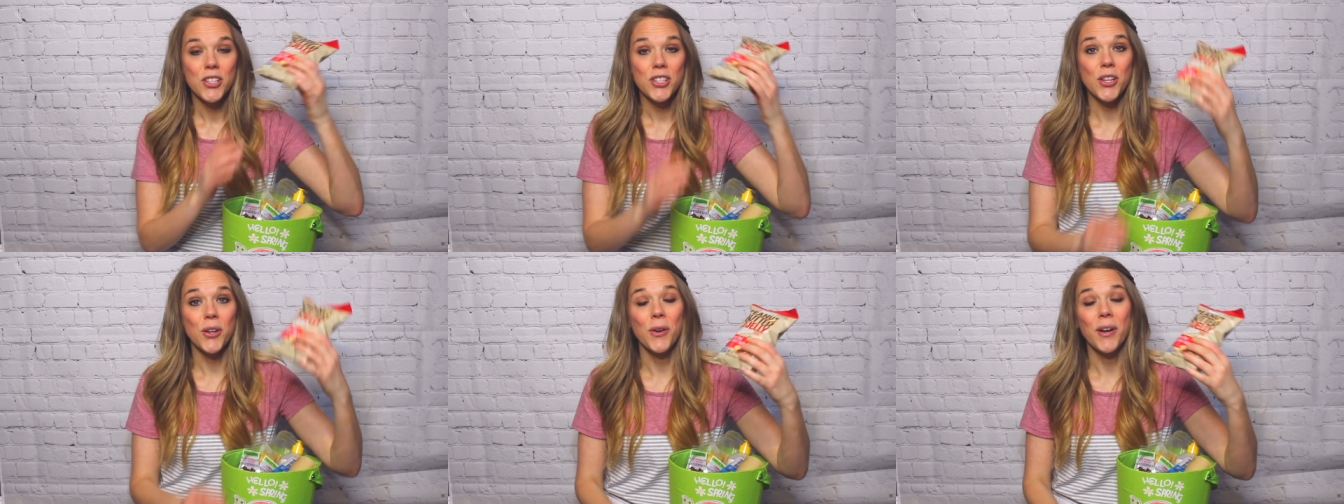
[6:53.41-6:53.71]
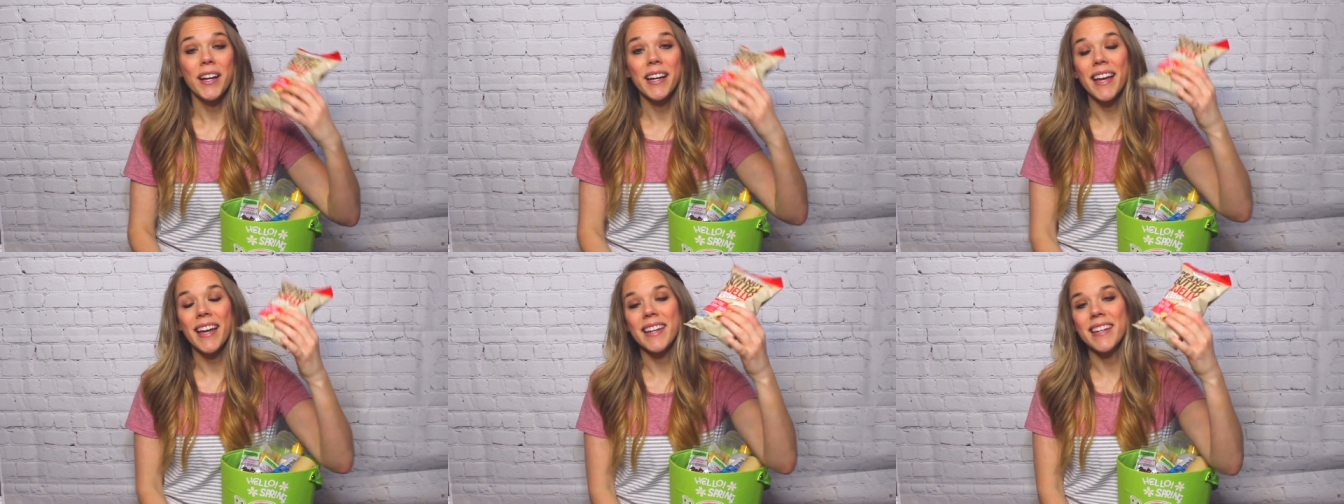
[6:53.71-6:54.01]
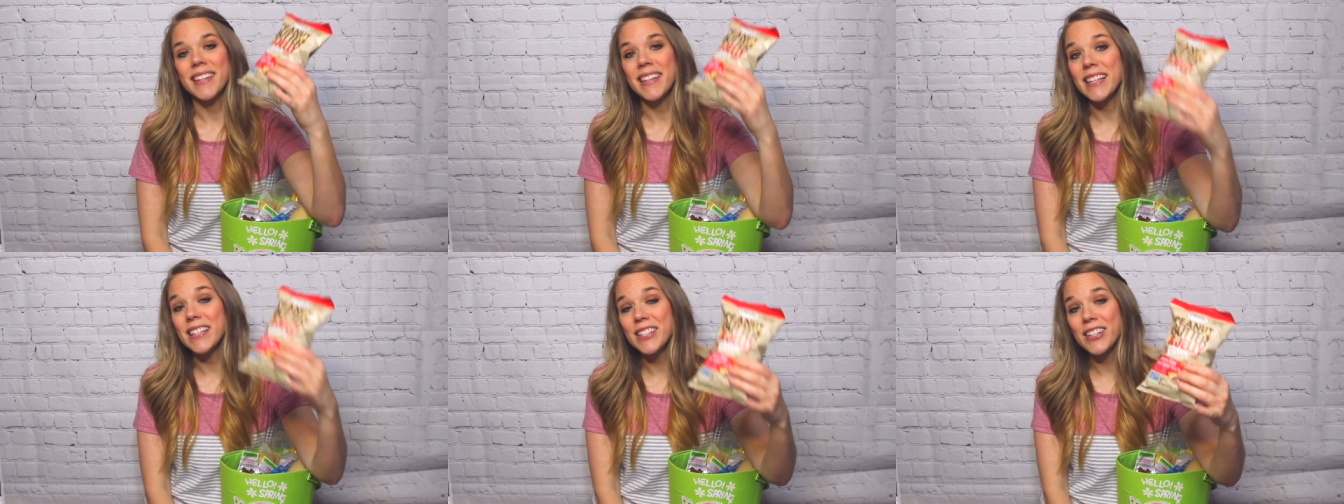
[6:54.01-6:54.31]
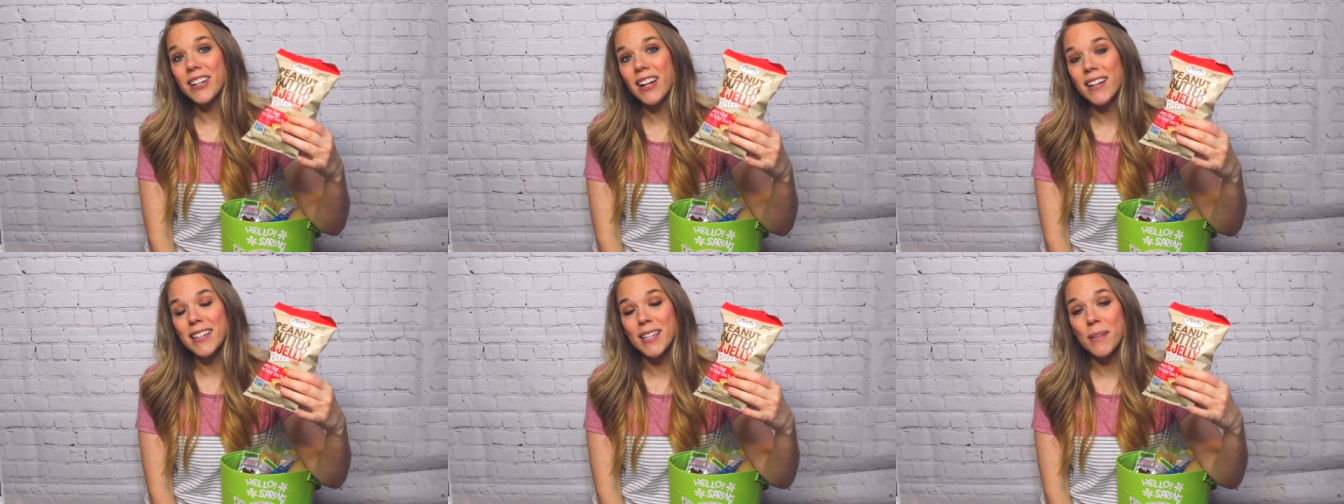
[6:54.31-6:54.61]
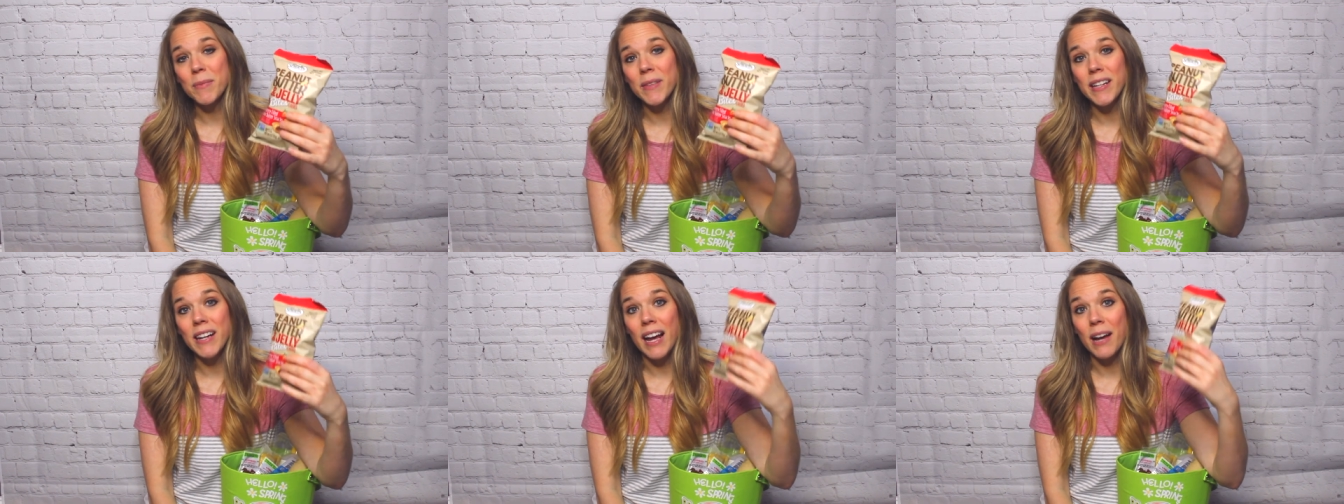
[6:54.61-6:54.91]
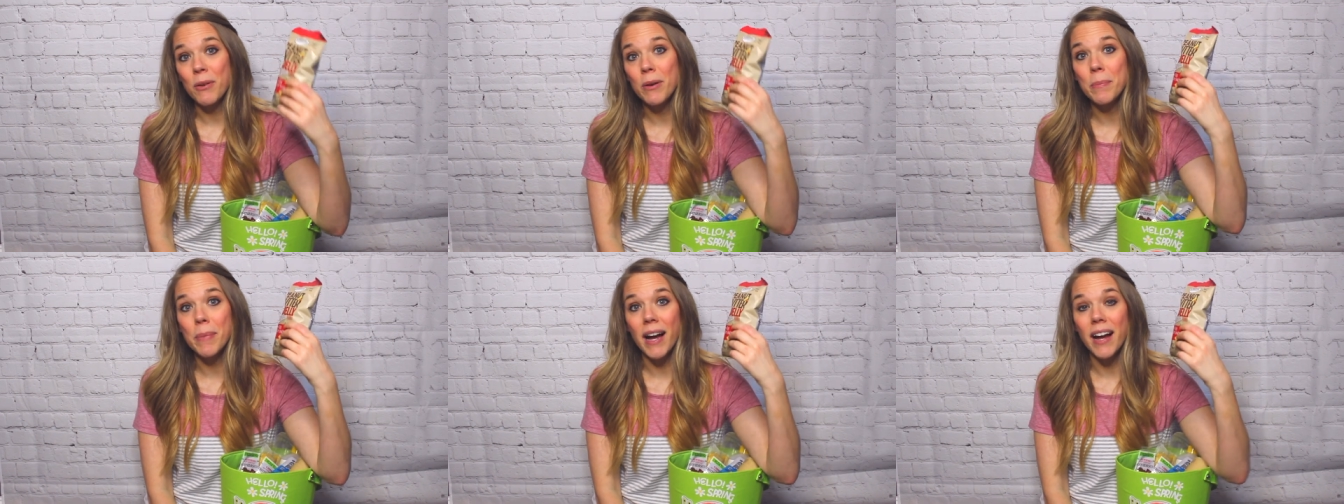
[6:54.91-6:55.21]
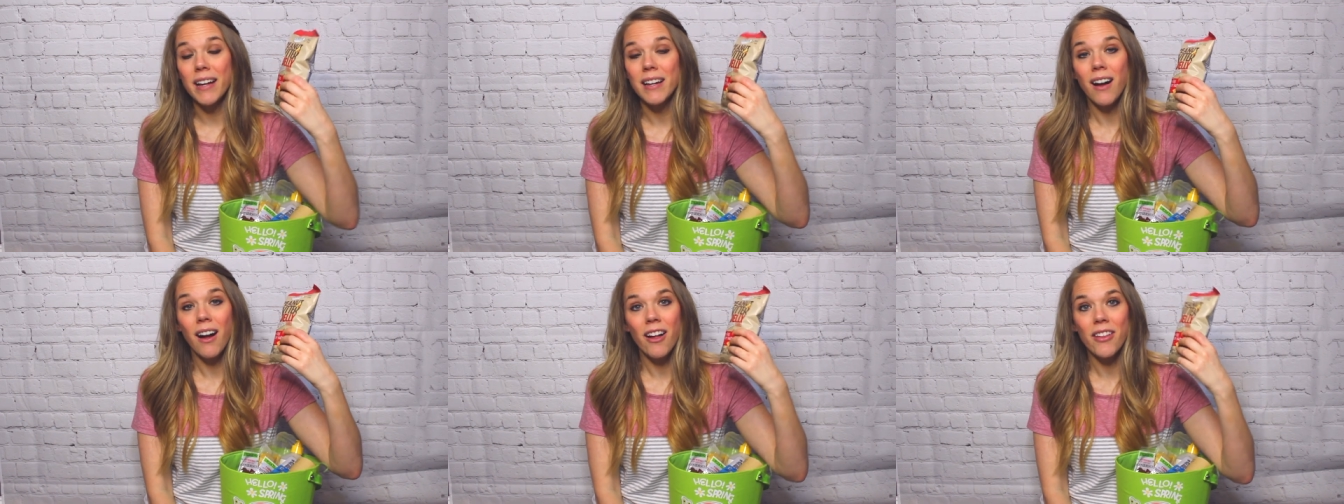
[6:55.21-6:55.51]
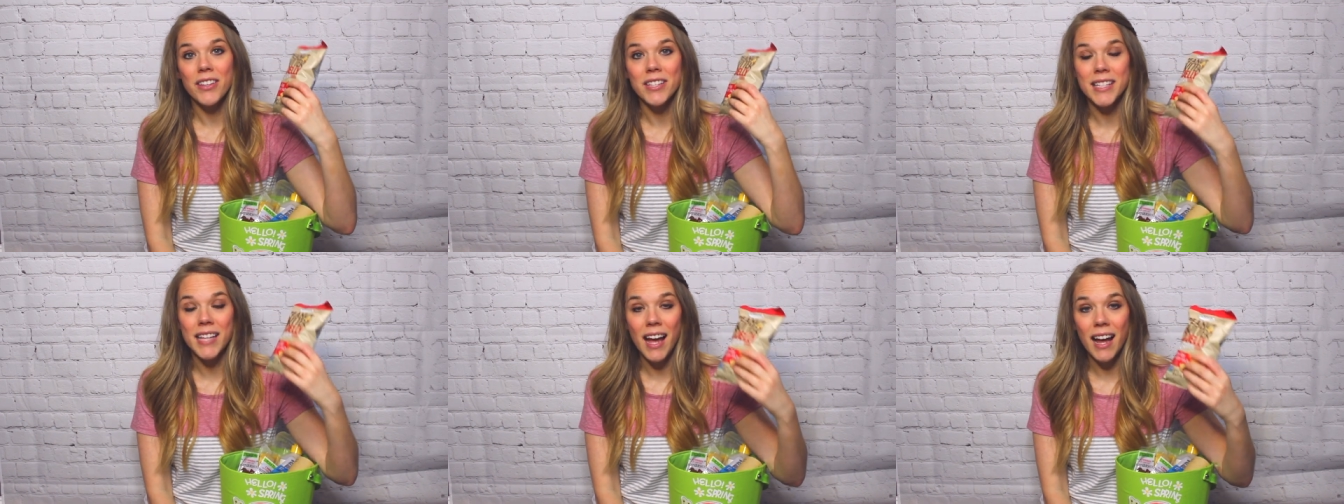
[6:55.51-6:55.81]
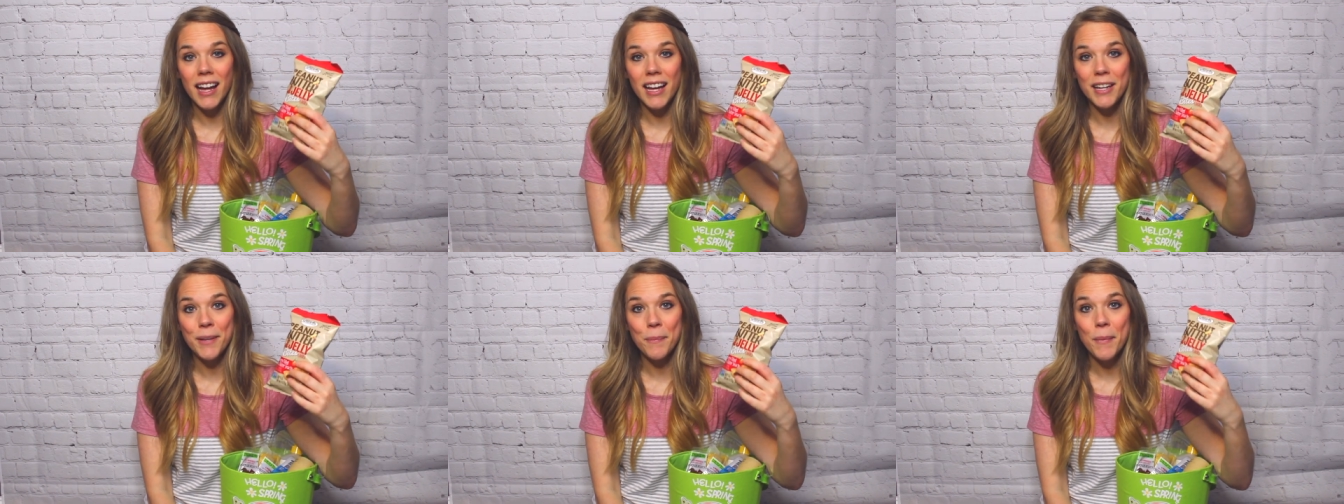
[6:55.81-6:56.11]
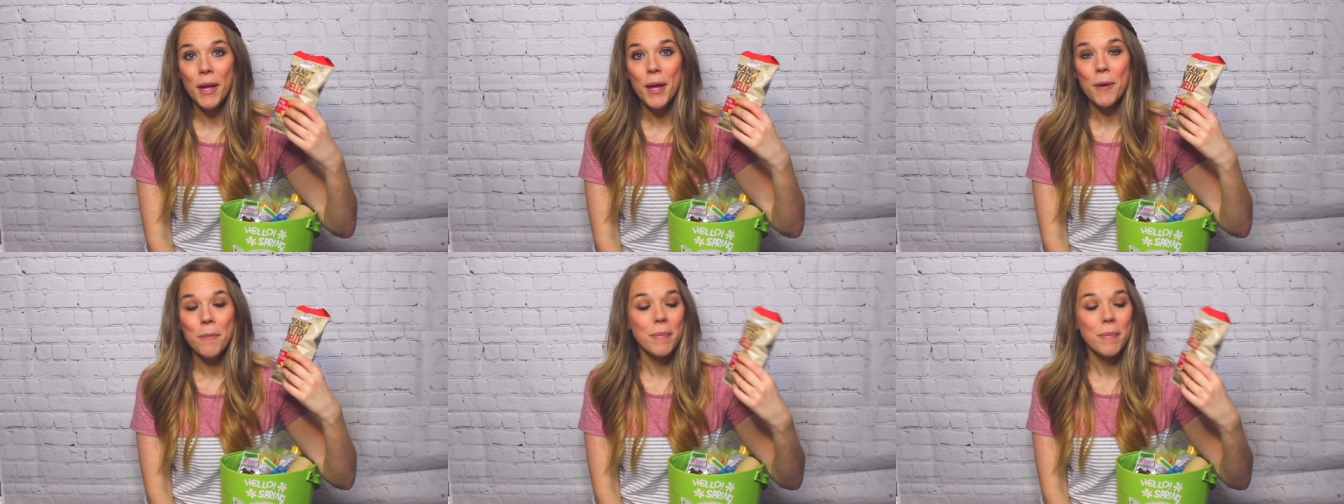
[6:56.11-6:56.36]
So again, these are not something I would buy all the time,